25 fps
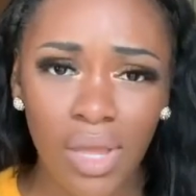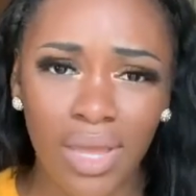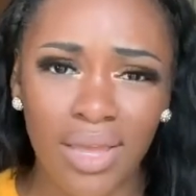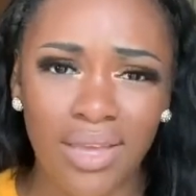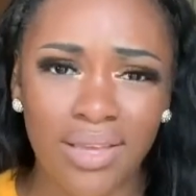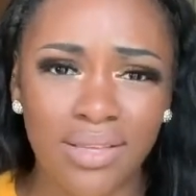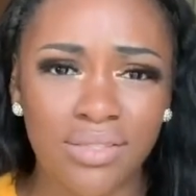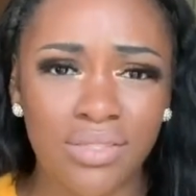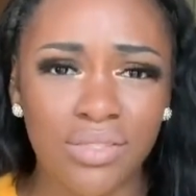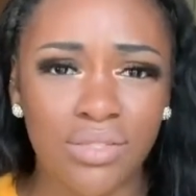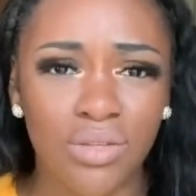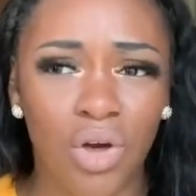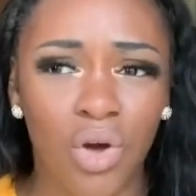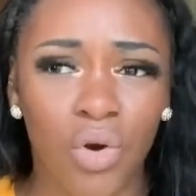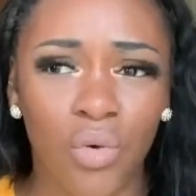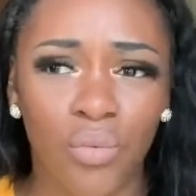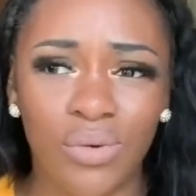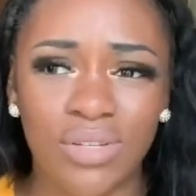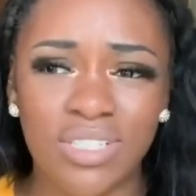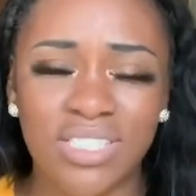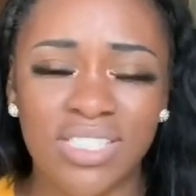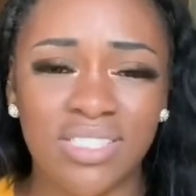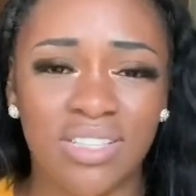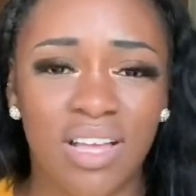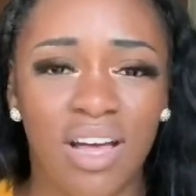And so
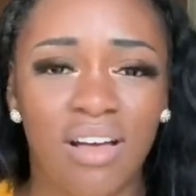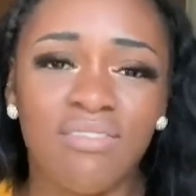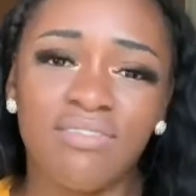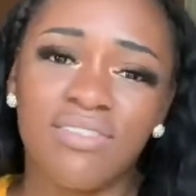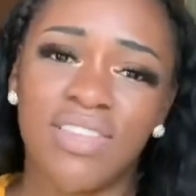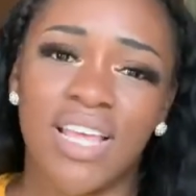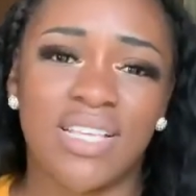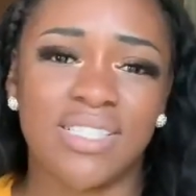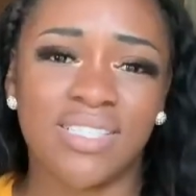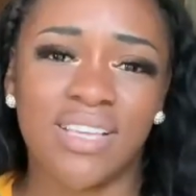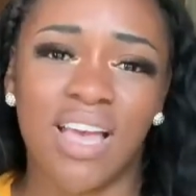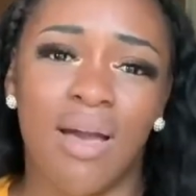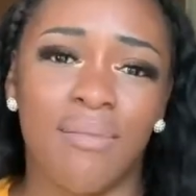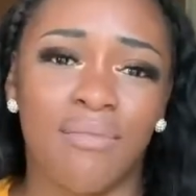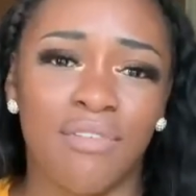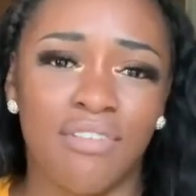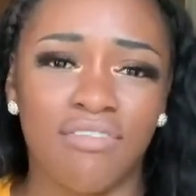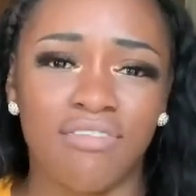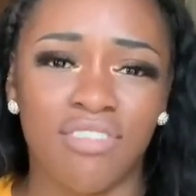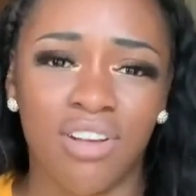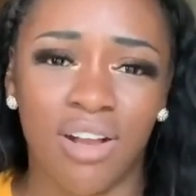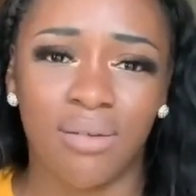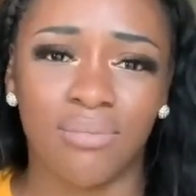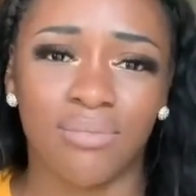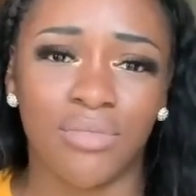with stuff that's coming
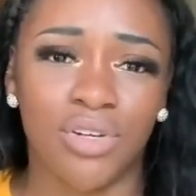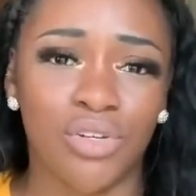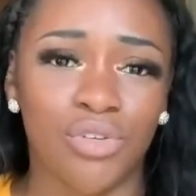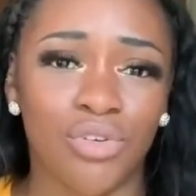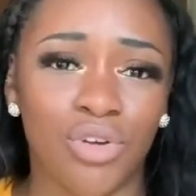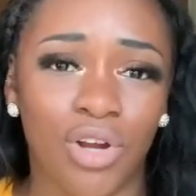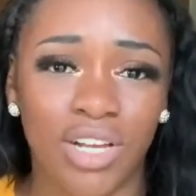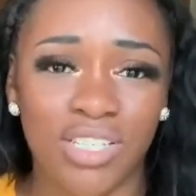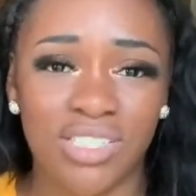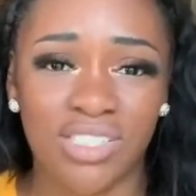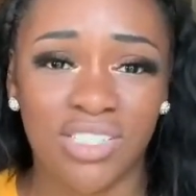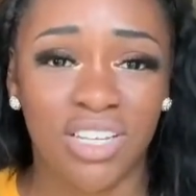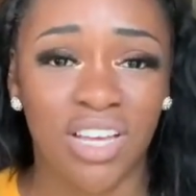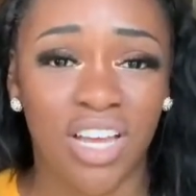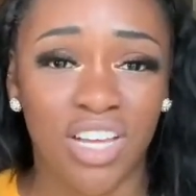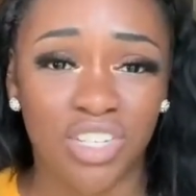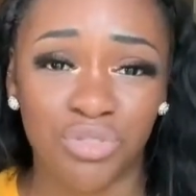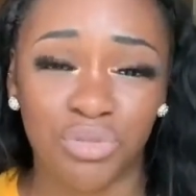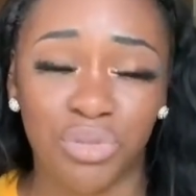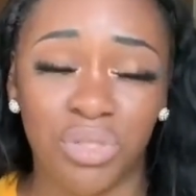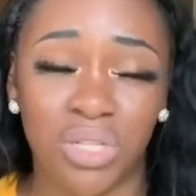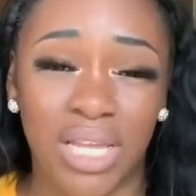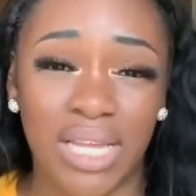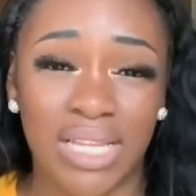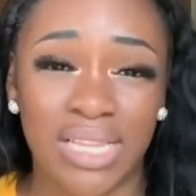from across the
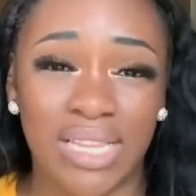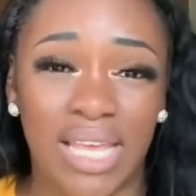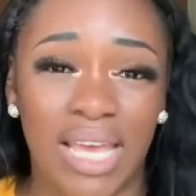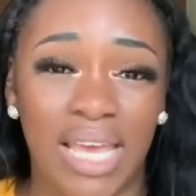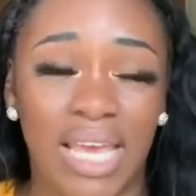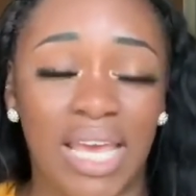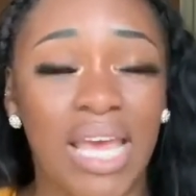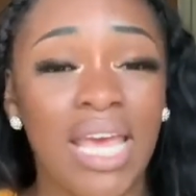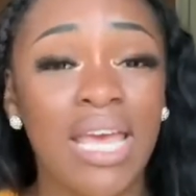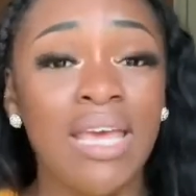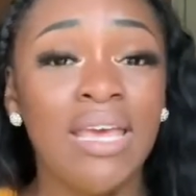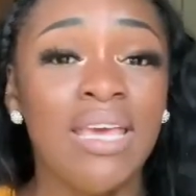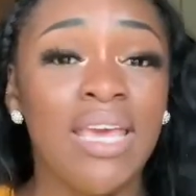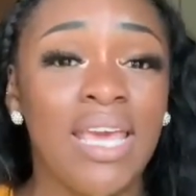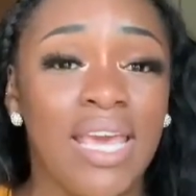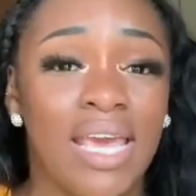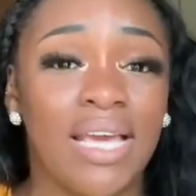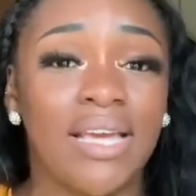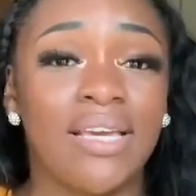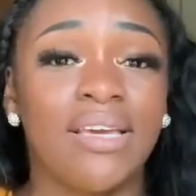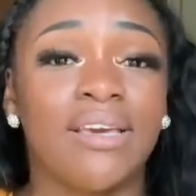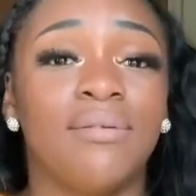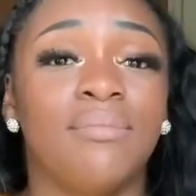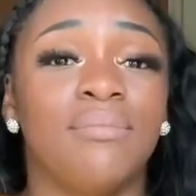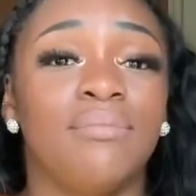country like that,
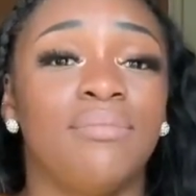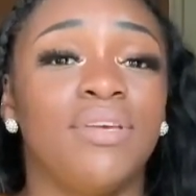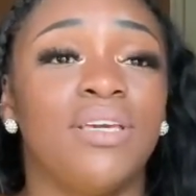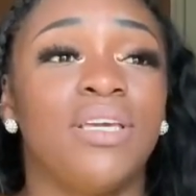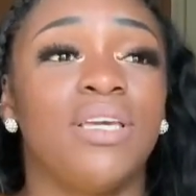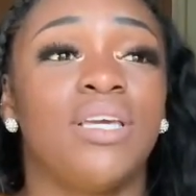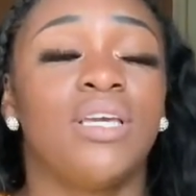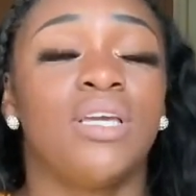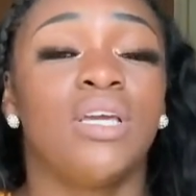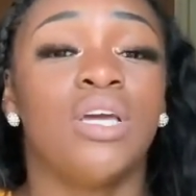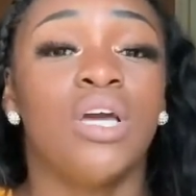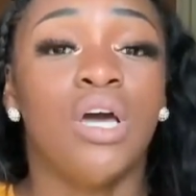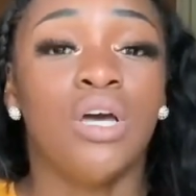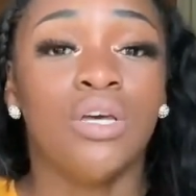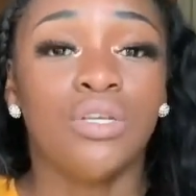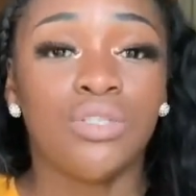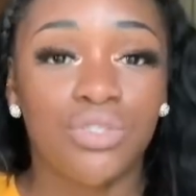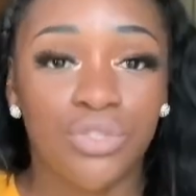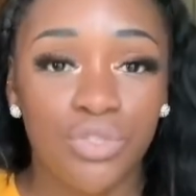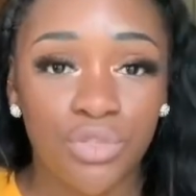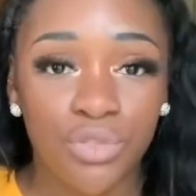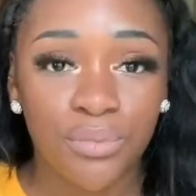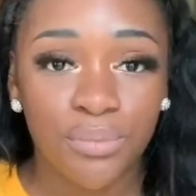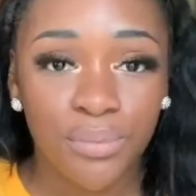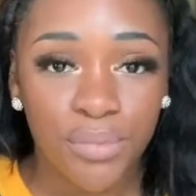it can be
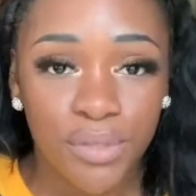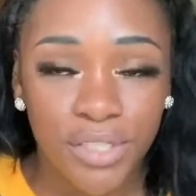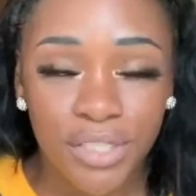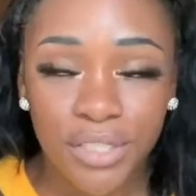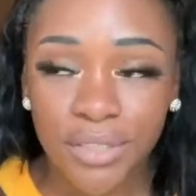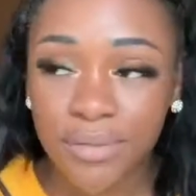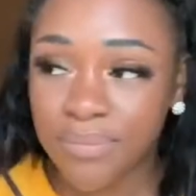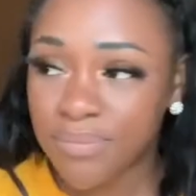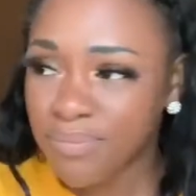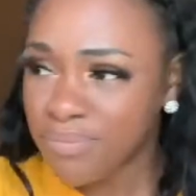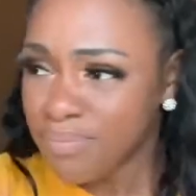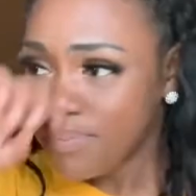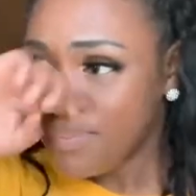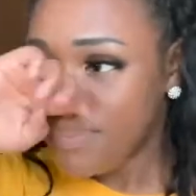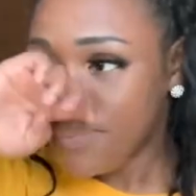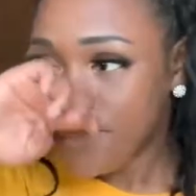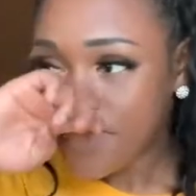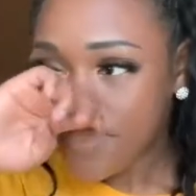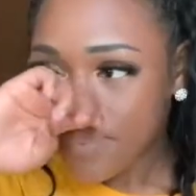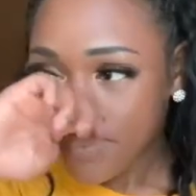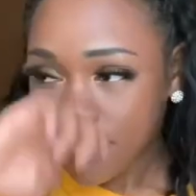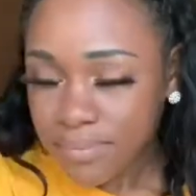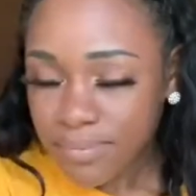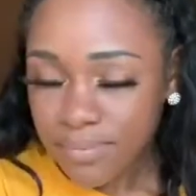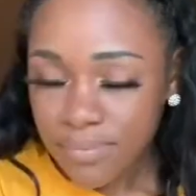super
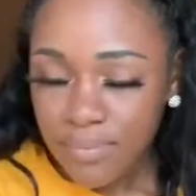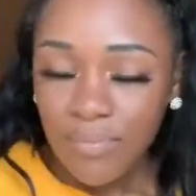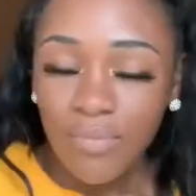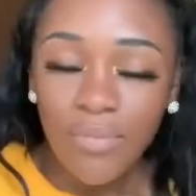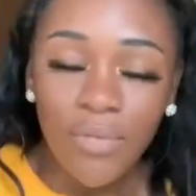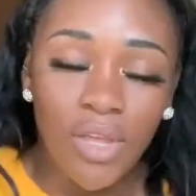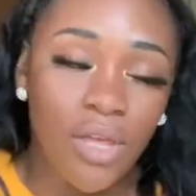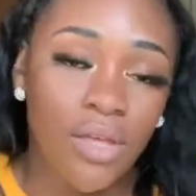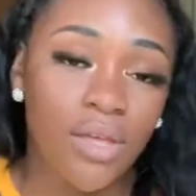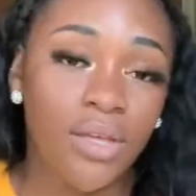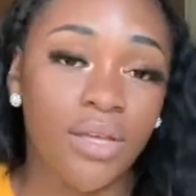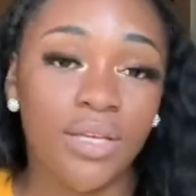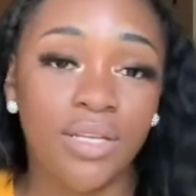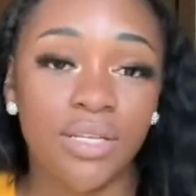duper